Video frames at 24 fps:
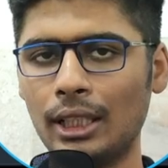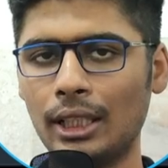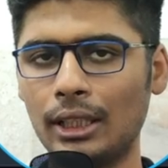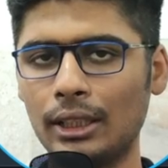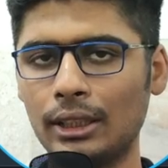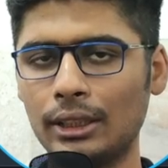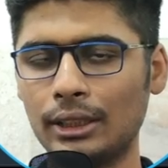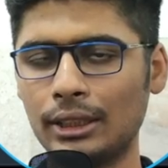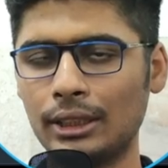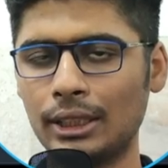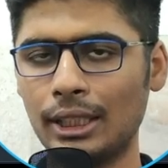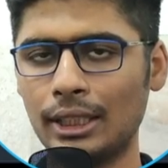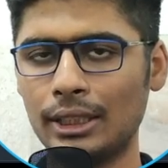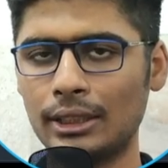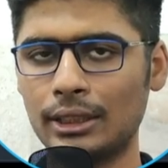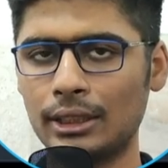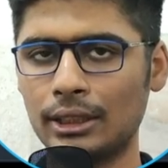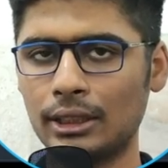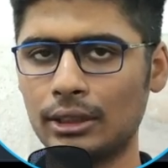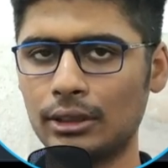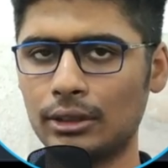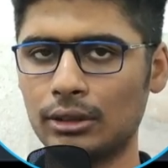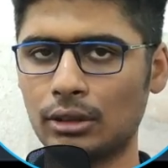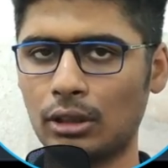getting
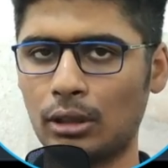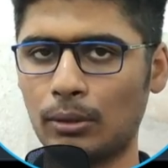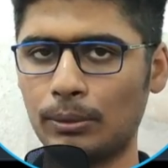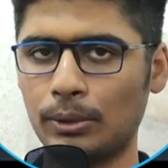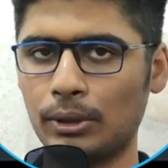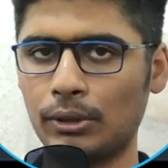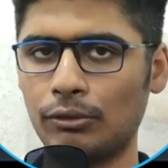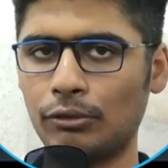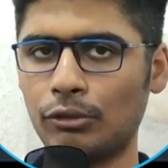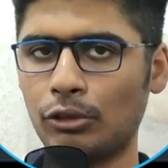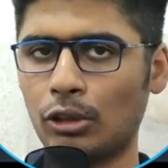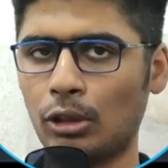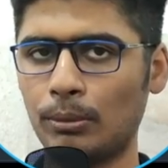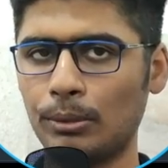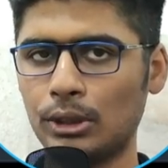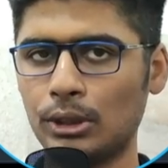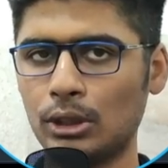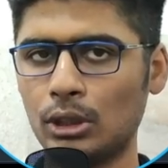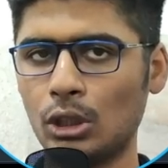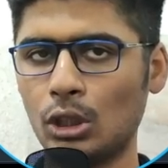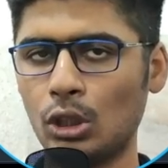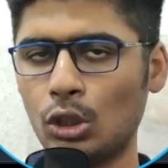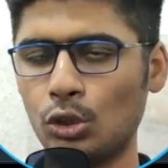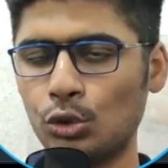something from it,
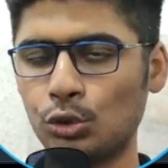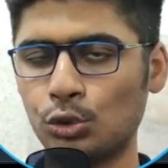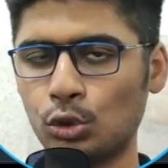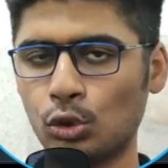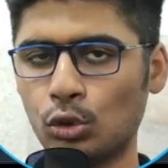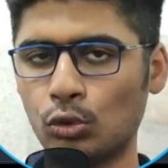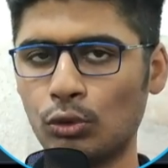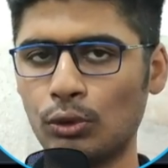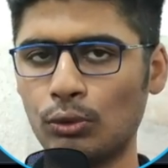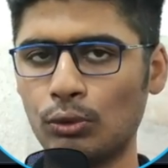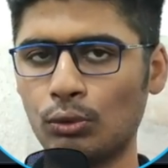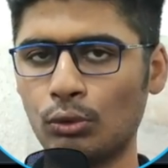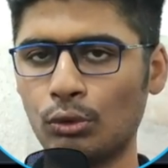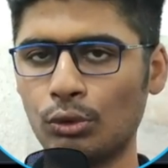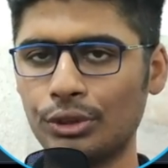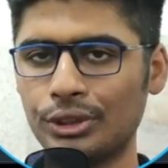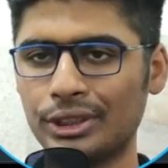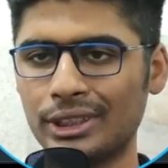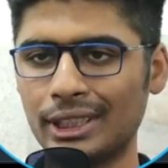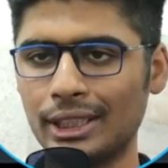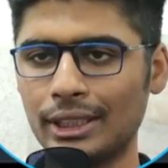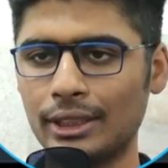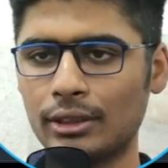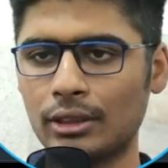so we won't
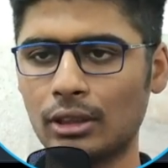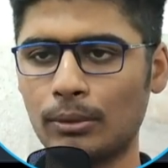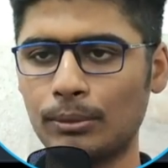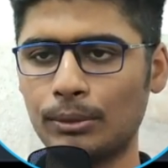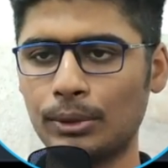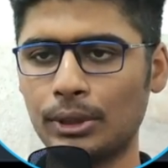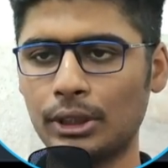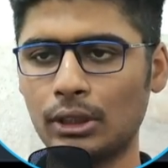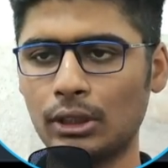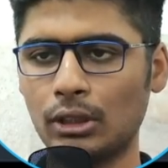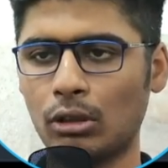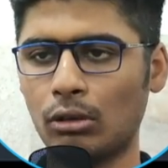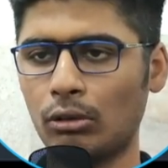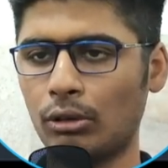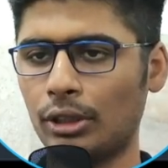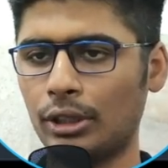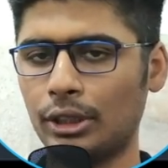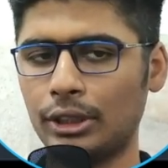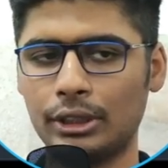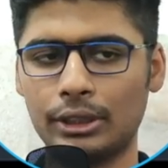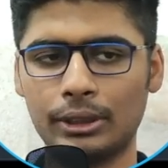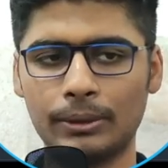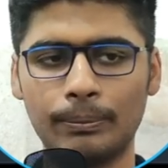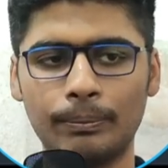set something over it,
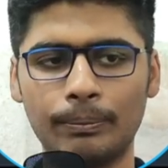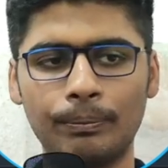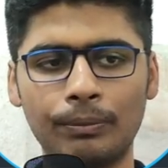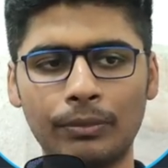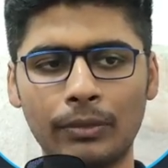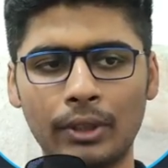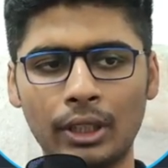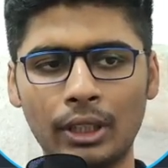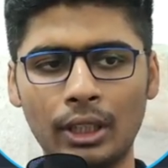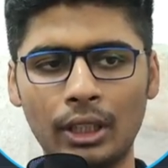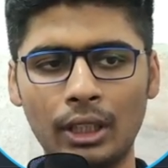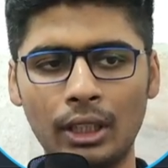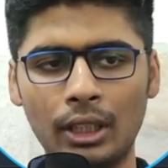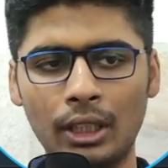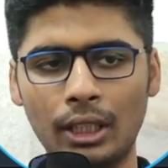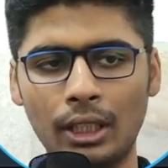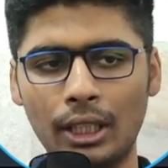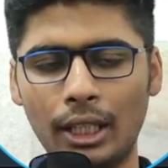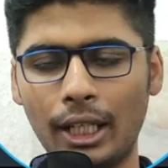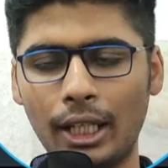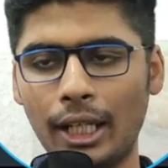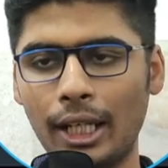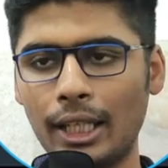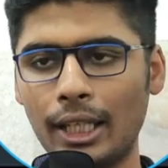
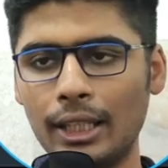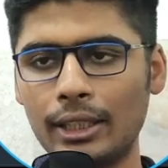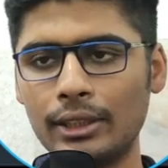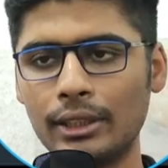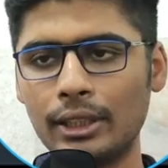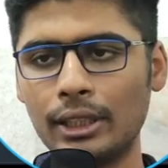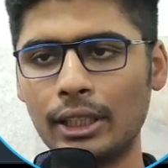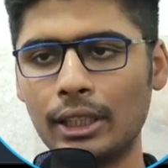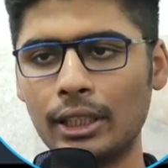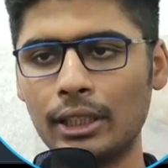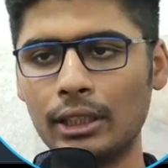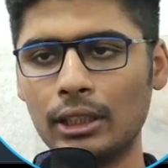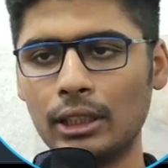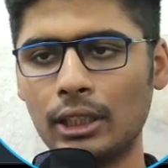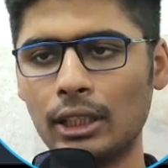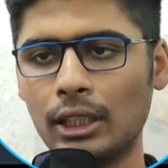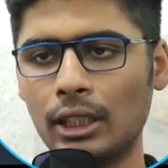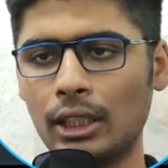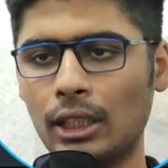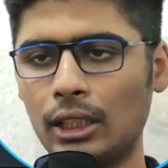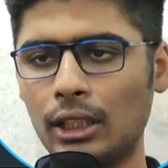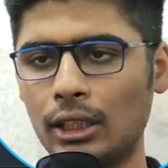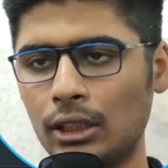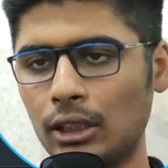and then
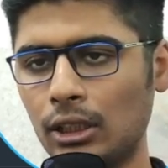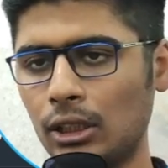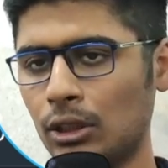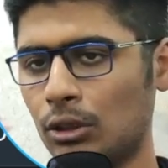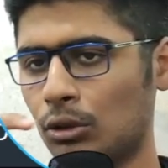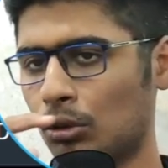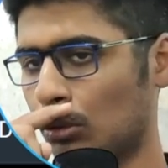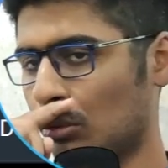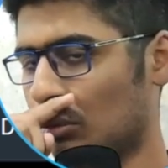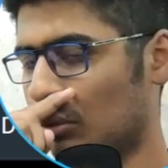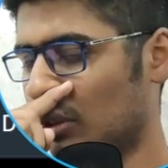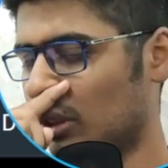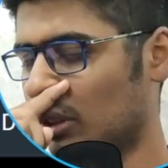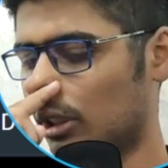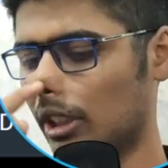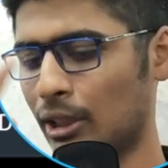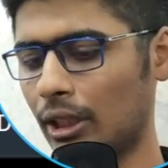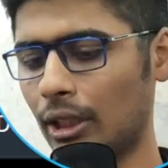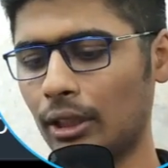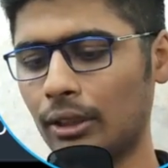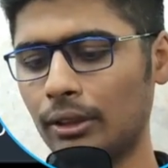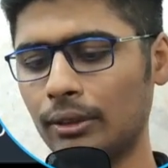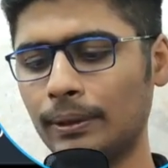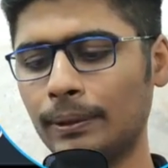it should
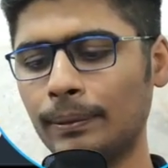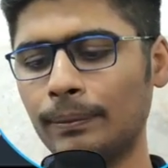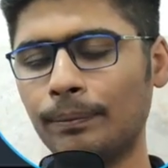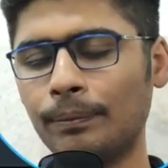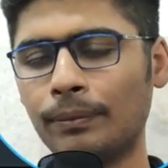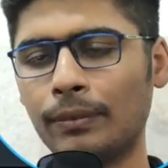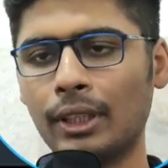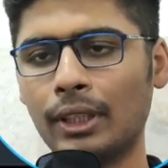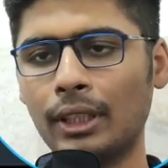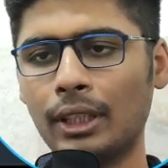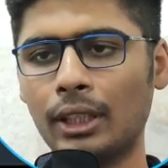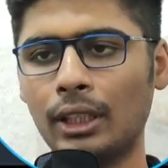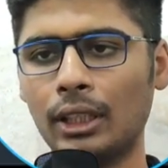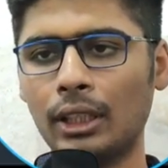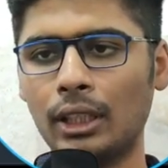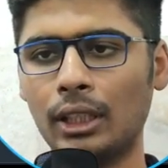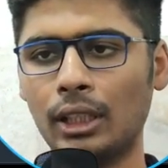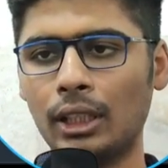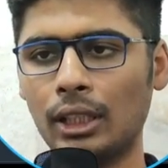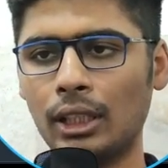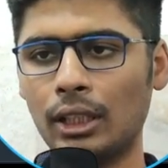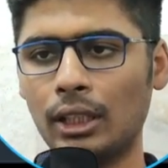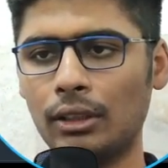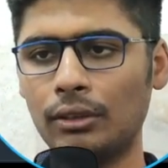return
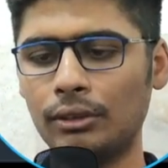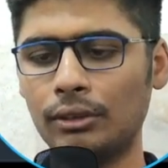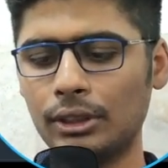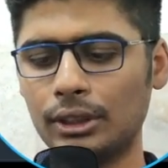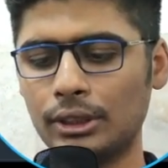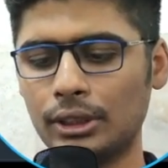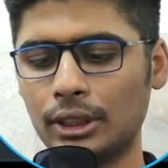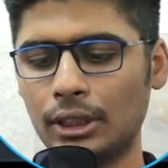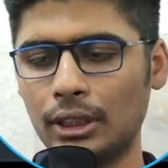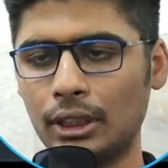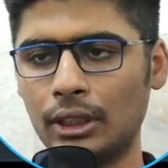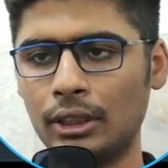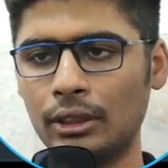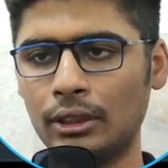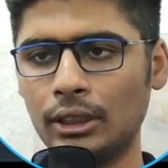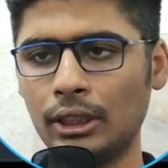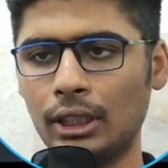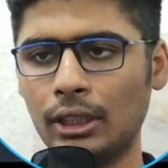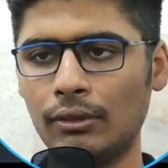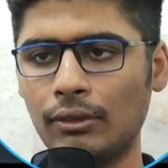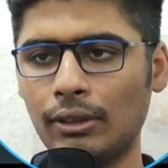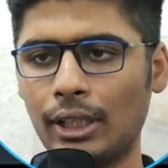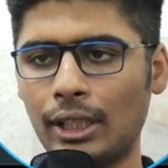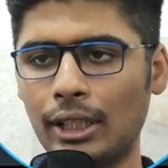a
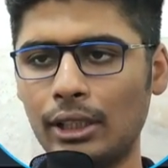value.